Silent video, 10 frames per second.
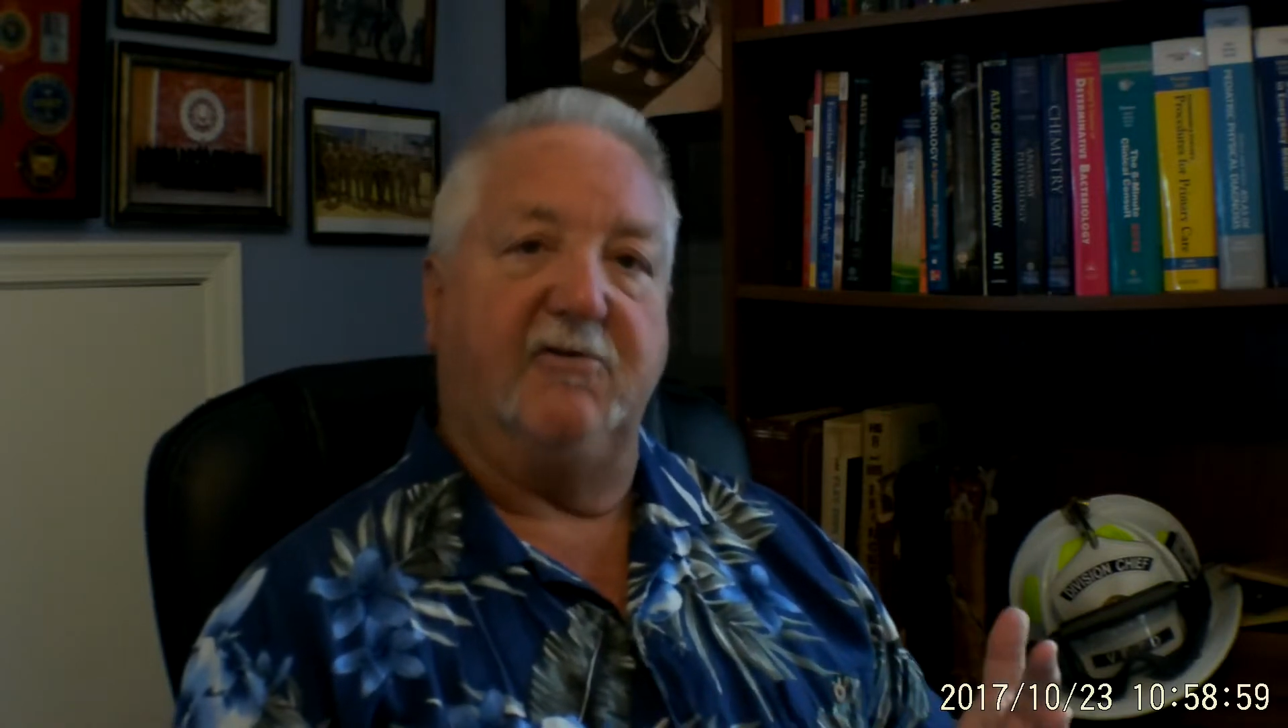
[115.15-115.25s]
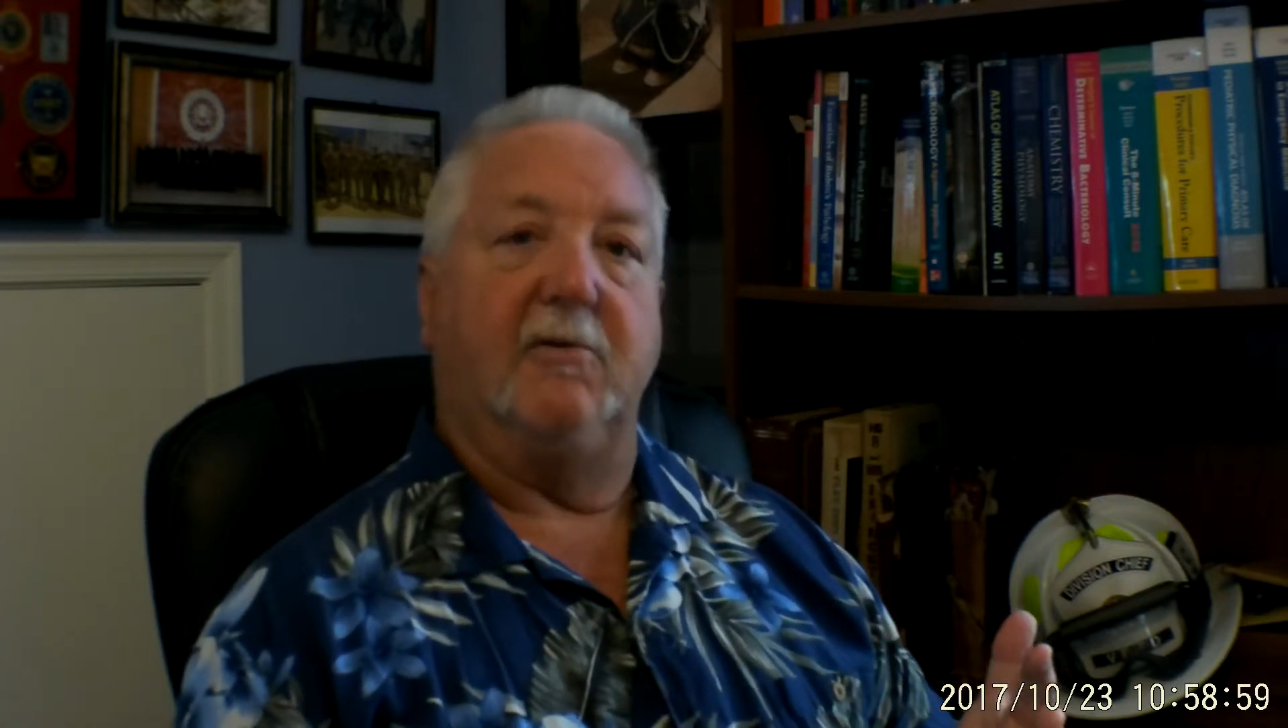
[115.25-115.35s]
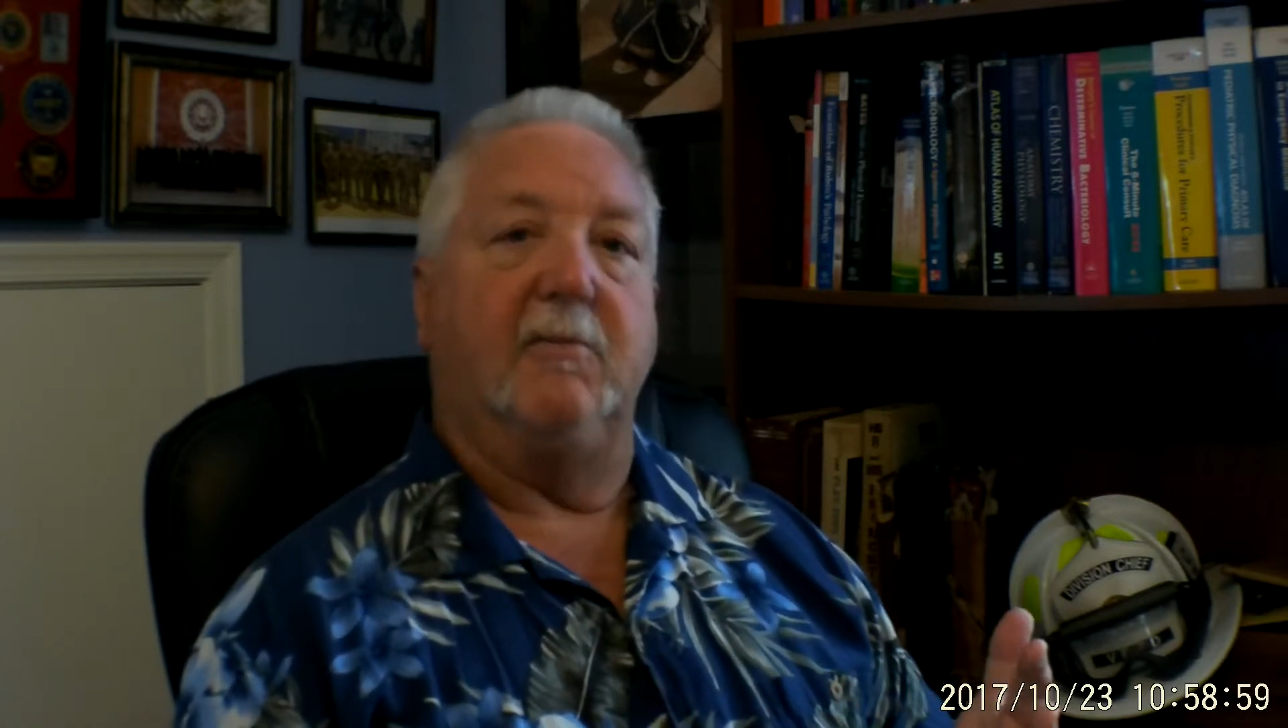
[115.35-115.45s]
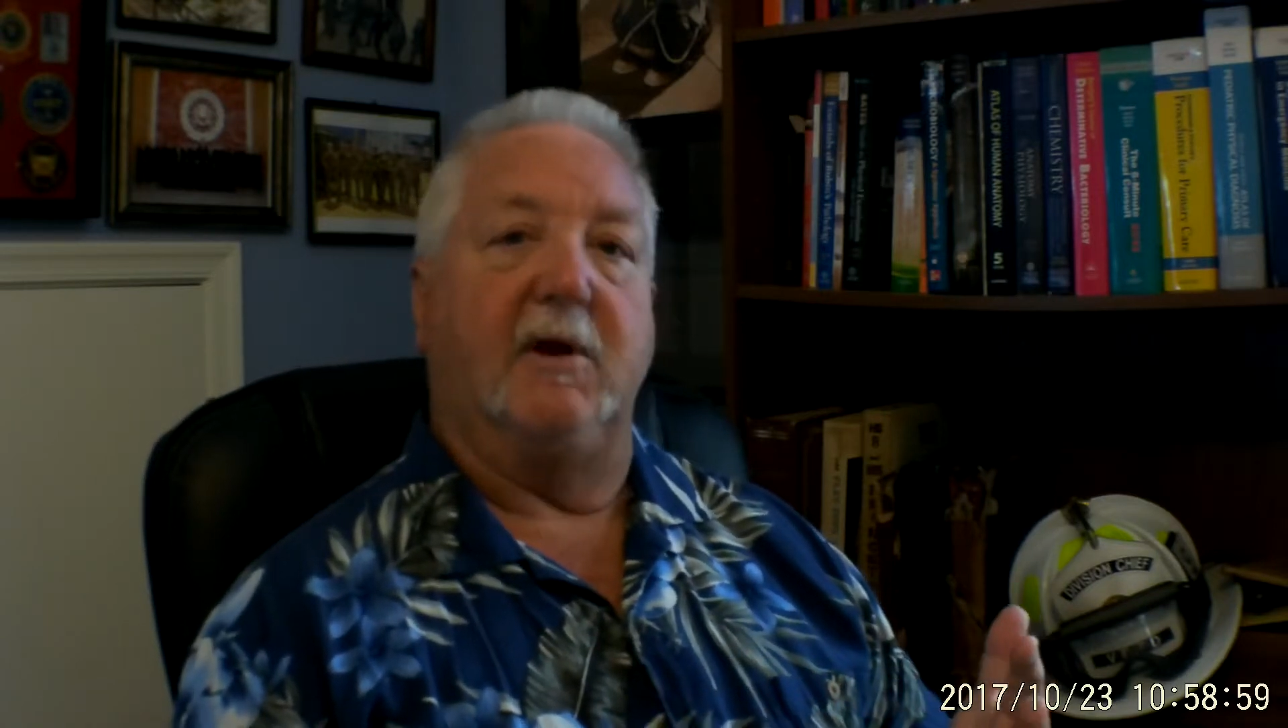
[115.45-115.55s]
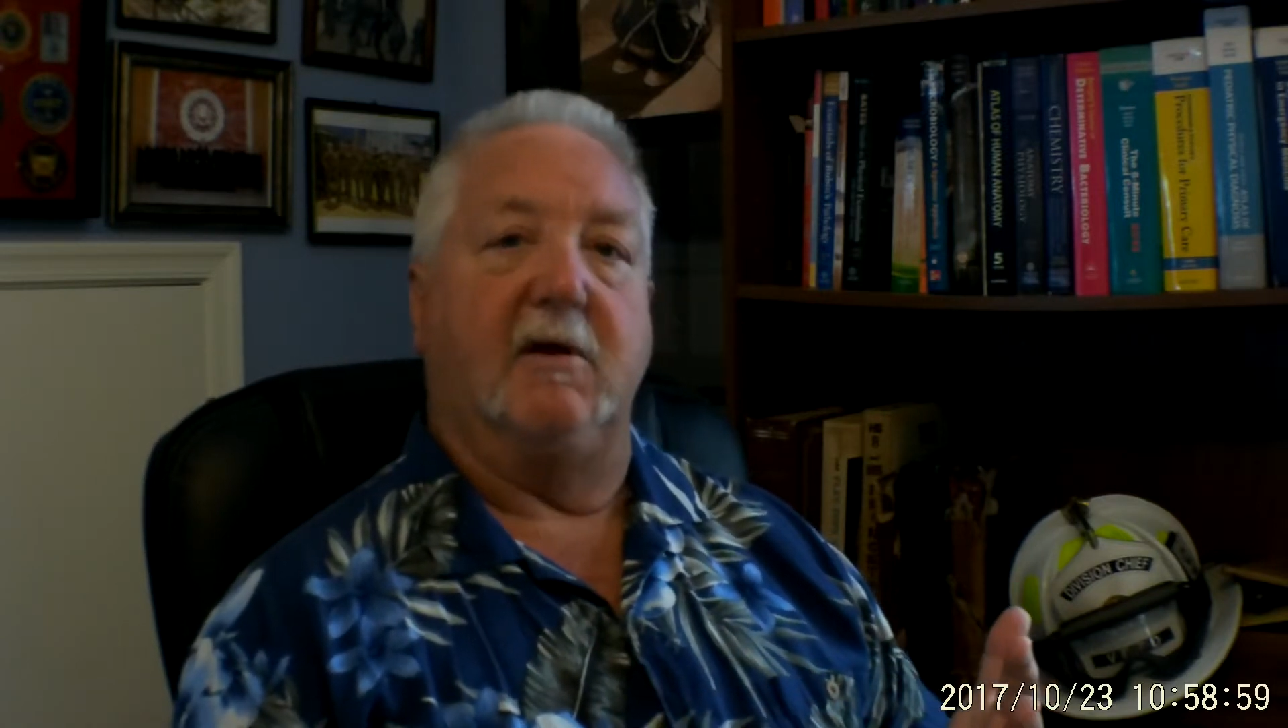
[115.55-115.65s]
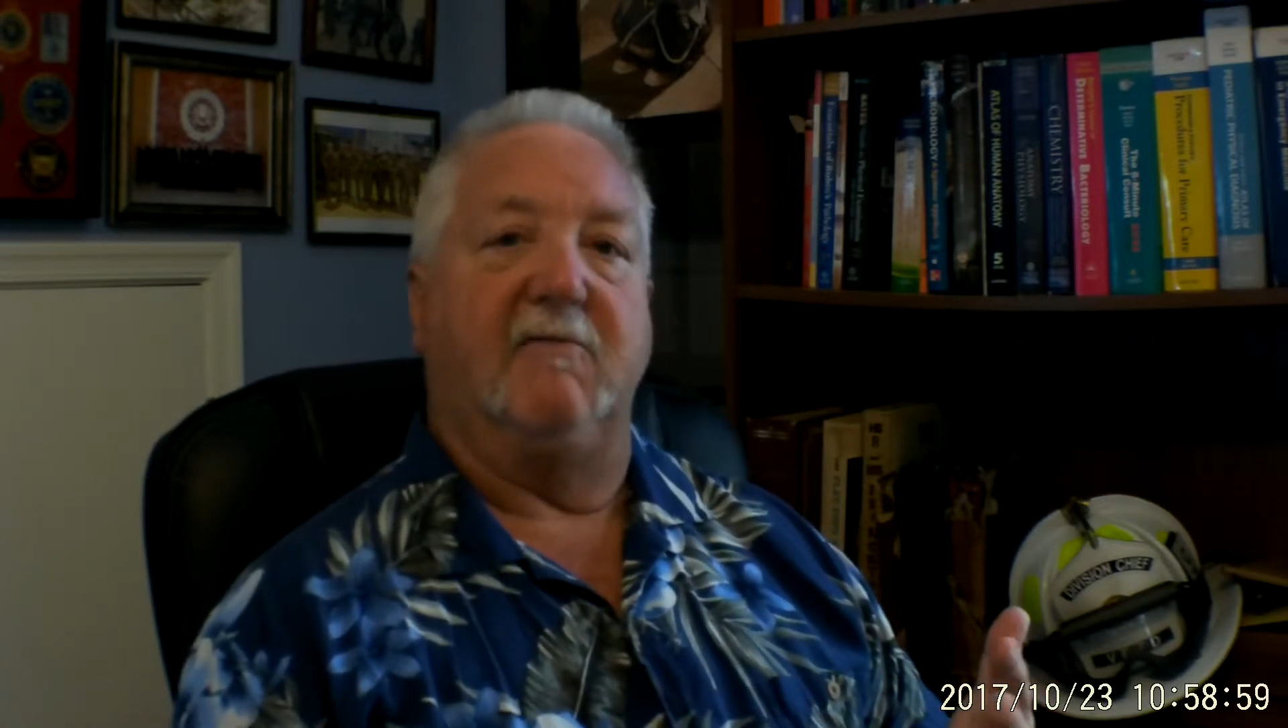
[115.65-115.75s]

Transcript: them in an